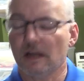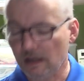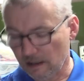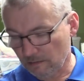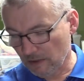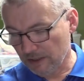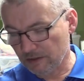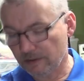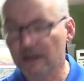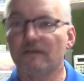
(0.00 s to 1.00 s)
and
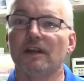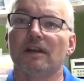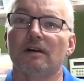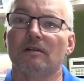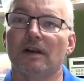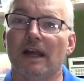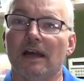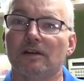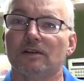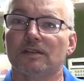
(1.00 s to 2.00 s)
doing a video on
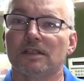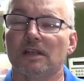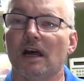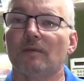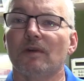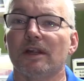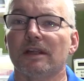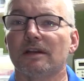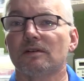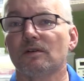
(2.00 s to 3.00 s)
how to hook this up and
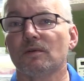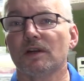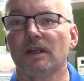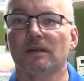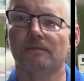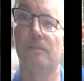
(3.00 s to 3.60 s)
get it all working.